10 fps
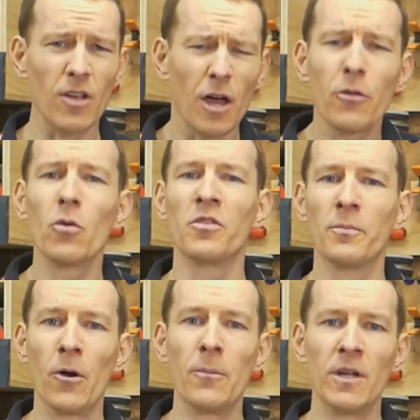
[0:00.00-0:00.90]
I thought it was
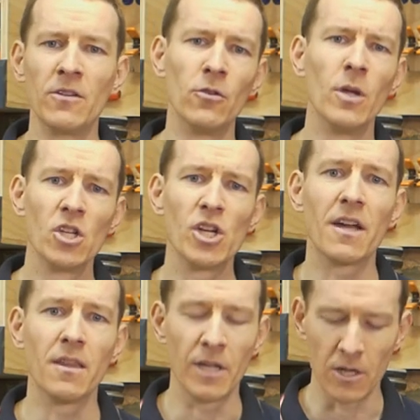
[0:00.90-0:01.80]
appropriate to
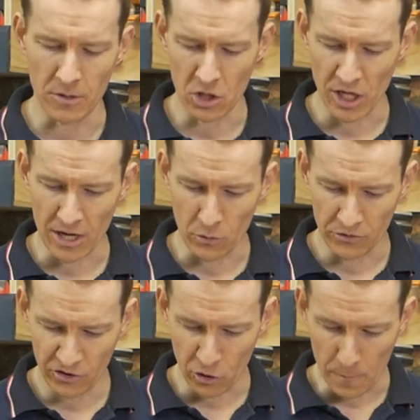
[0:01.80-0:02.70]
chuck them in on the channel
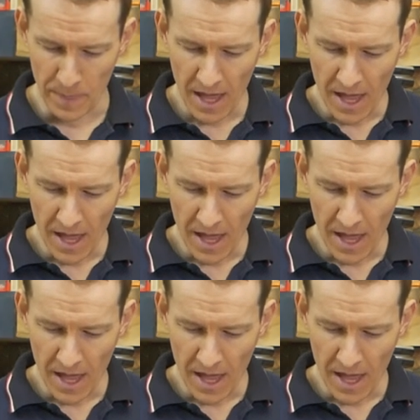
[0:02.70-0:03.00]
too.